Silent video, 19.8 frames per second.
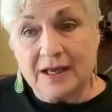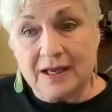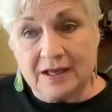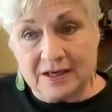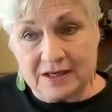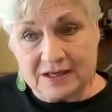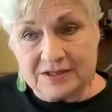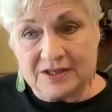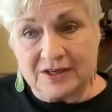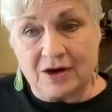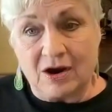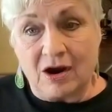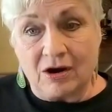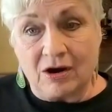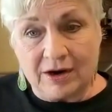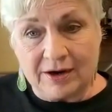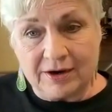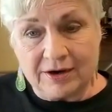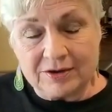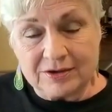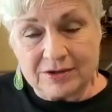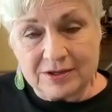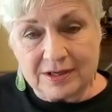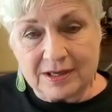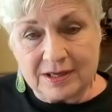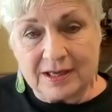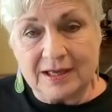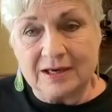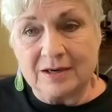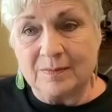It is an art
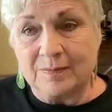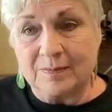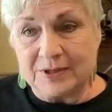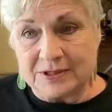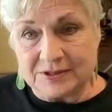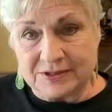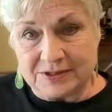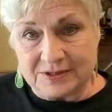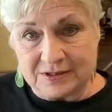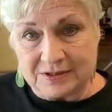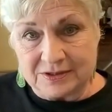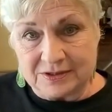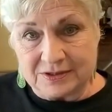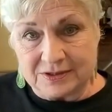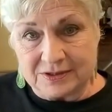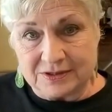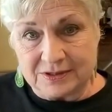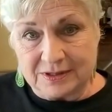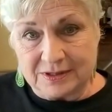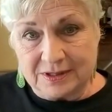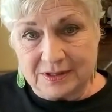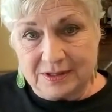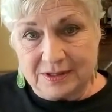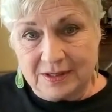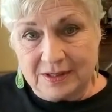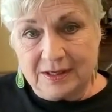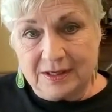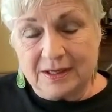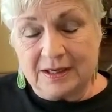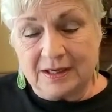and a business,
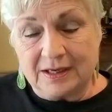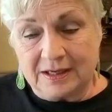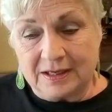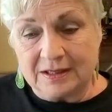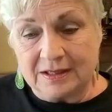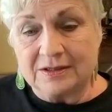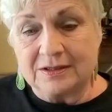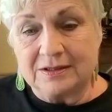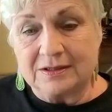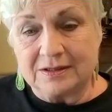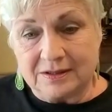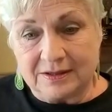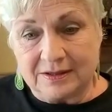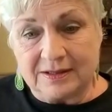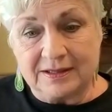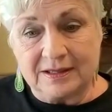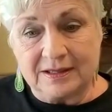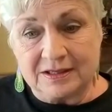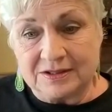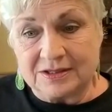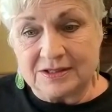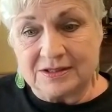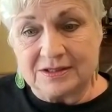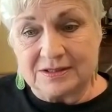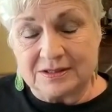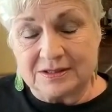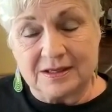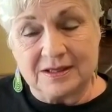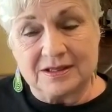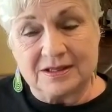and
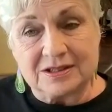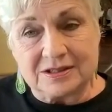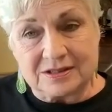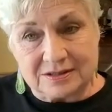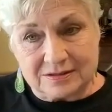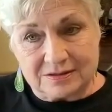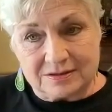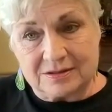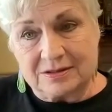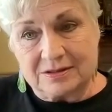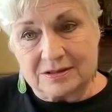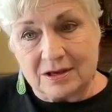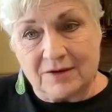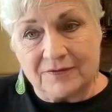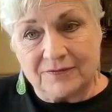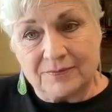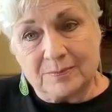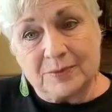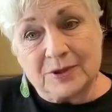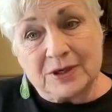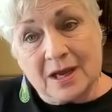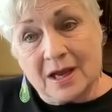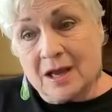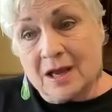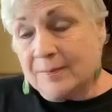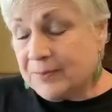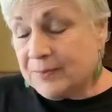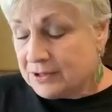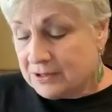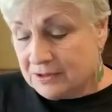it's it's tough. But
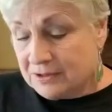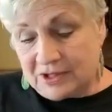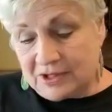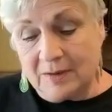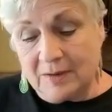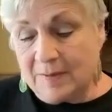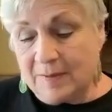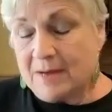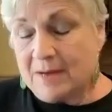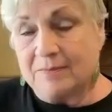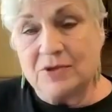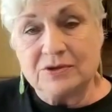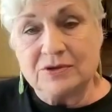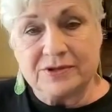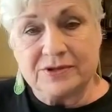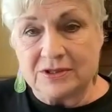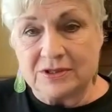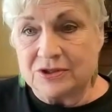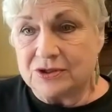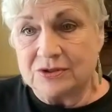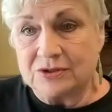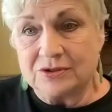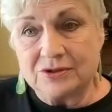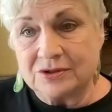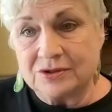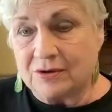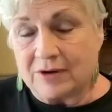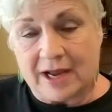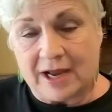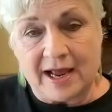but think about
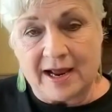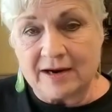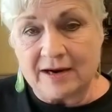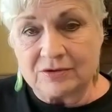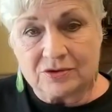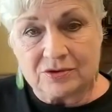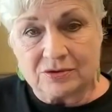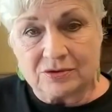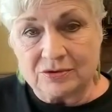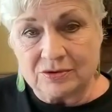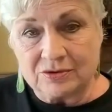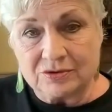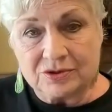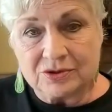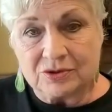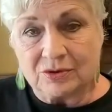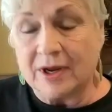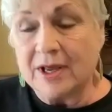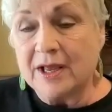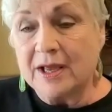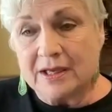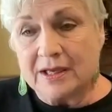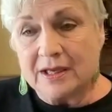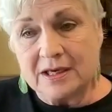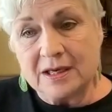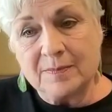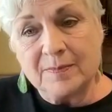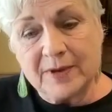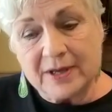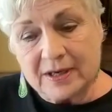musicians or actors or
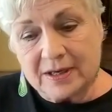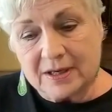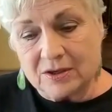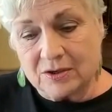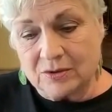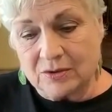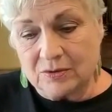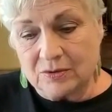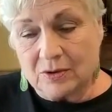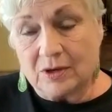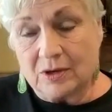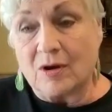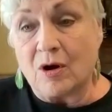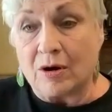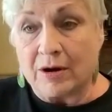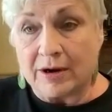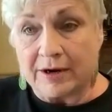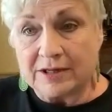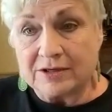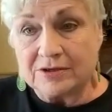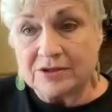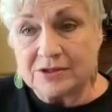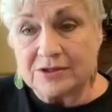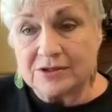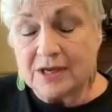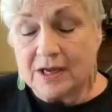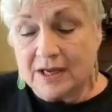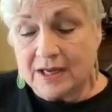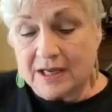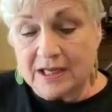anybody who uh,
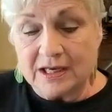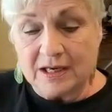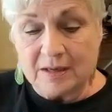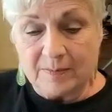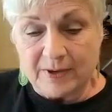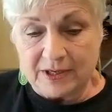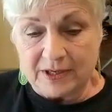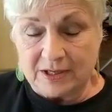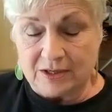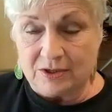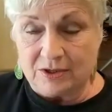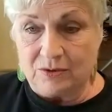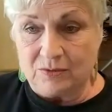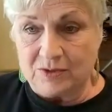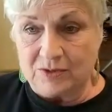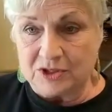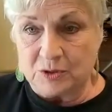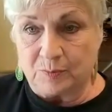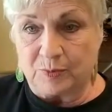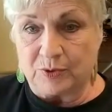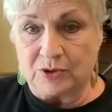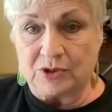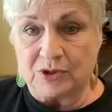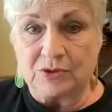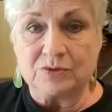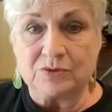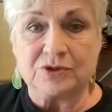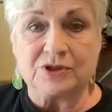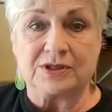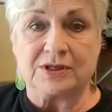artists, anybody who is
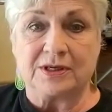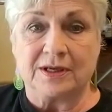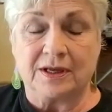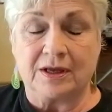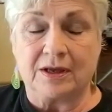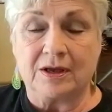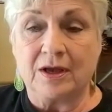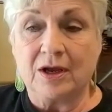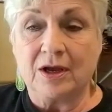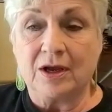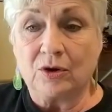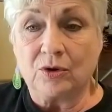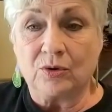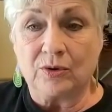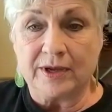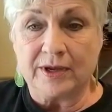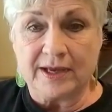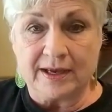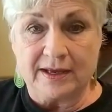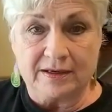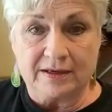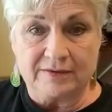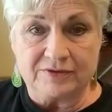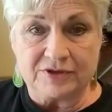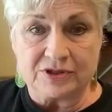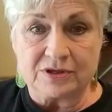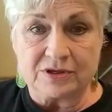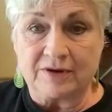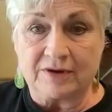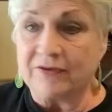producing creative
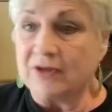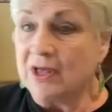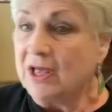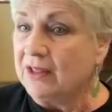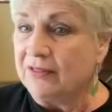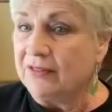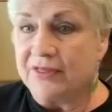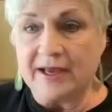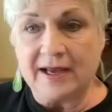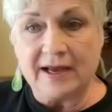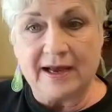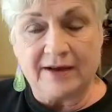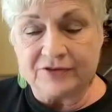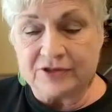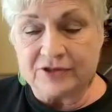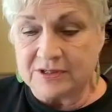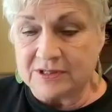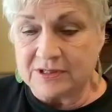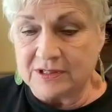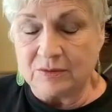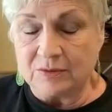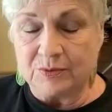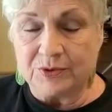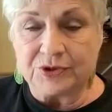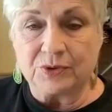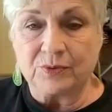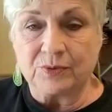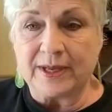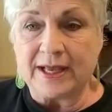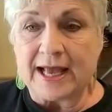stuff. They have to deal with
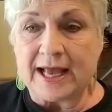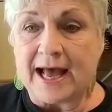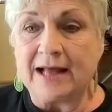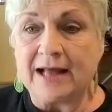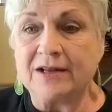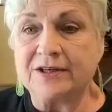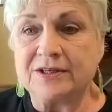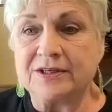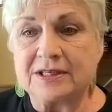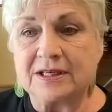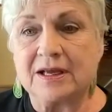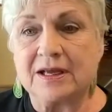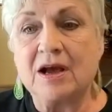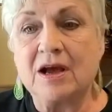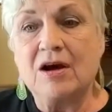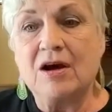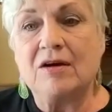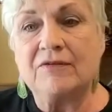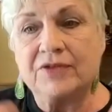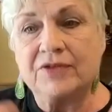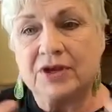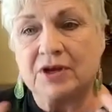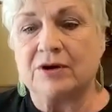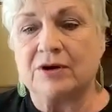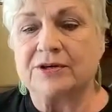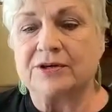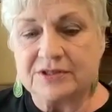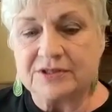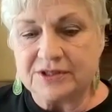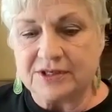the reality of the
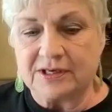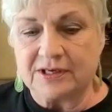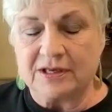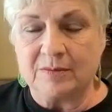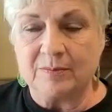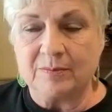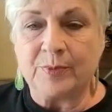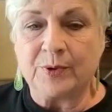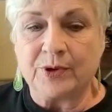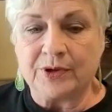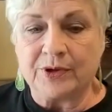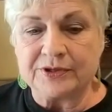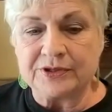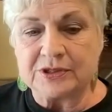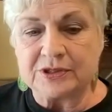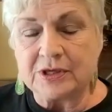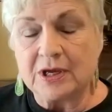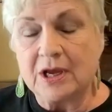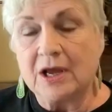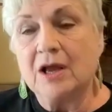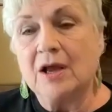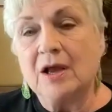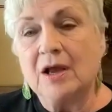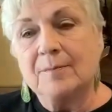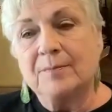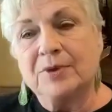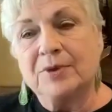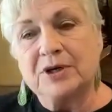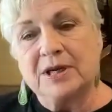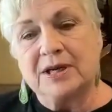artistic impulse
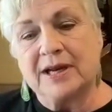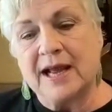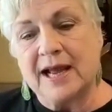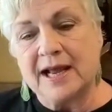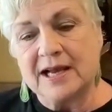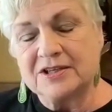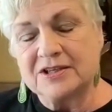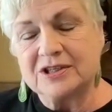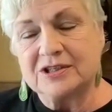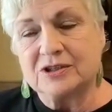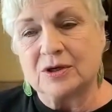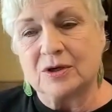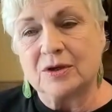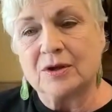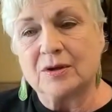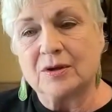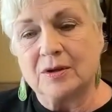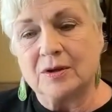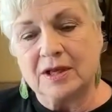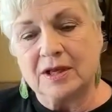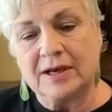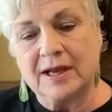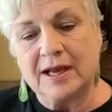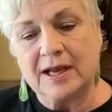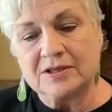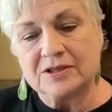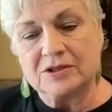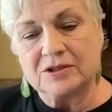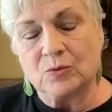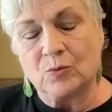but it has to it
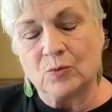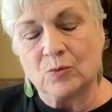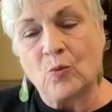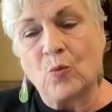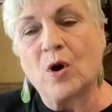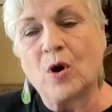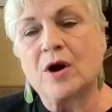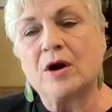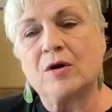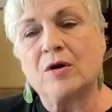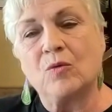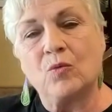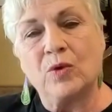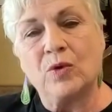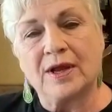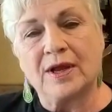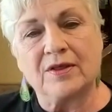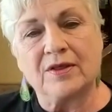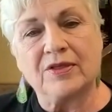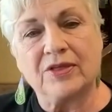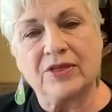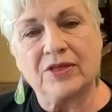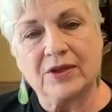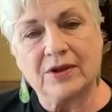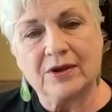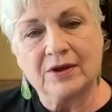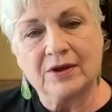has to work with